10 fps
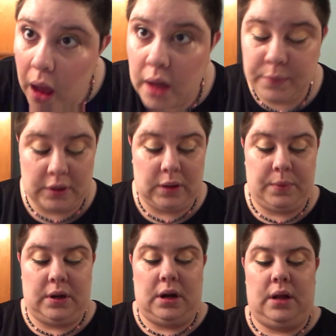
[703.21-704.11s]
I barely
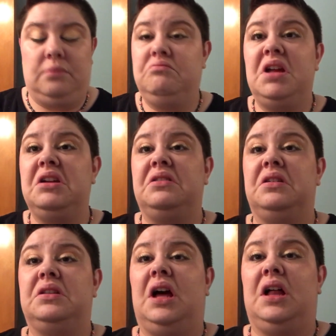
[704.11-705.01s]
put it on. I didn't
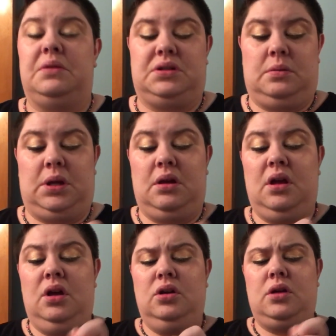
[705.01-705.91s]
even know Tala was doing like,
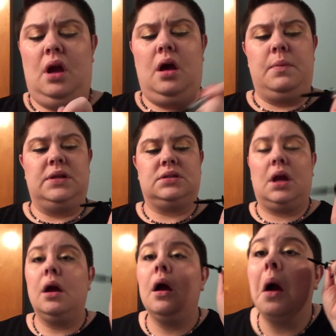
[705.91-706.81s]
yeah,
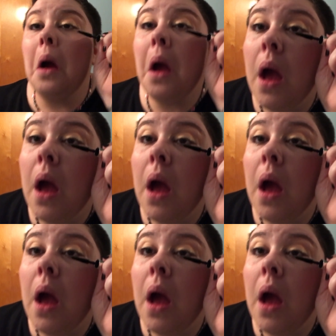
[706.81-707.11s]
mascara.